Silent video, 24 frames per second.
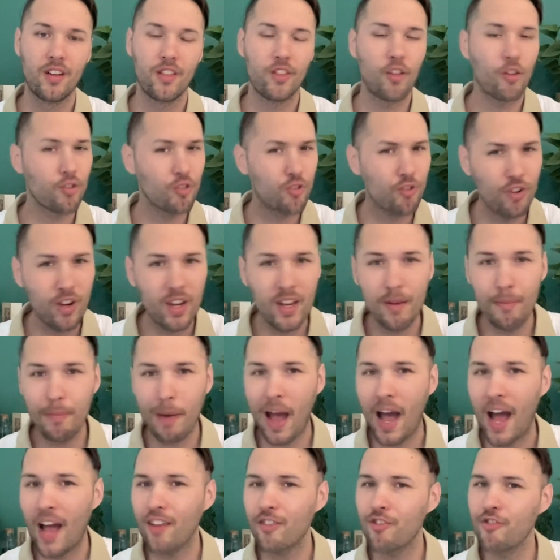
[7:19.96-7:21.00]
Those green
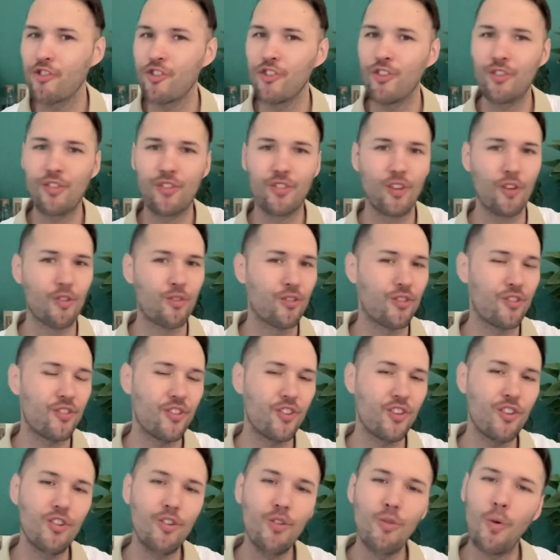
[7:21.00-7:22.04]
pastures, those
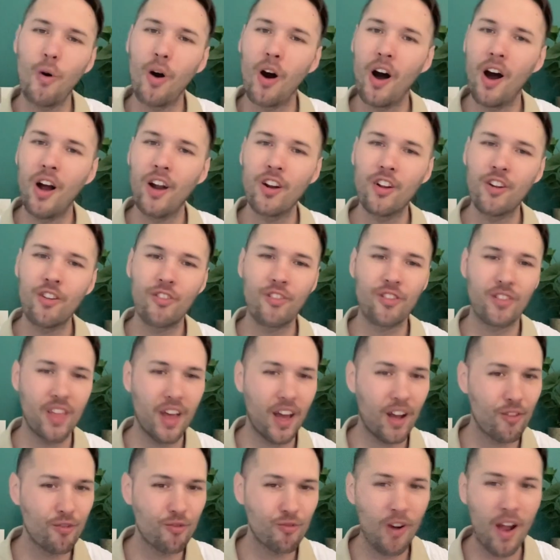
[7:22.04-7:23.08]
still waters,
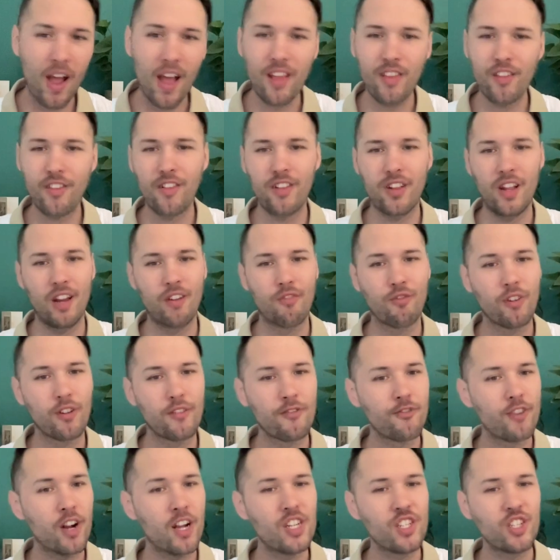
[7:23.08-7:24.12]
that rest and
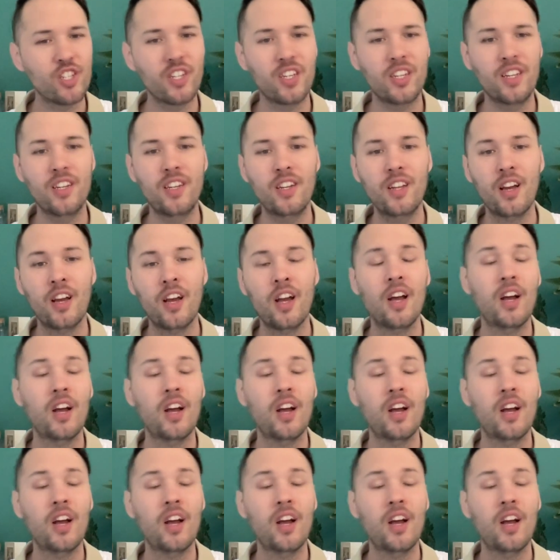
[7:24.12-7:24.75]
refreshing.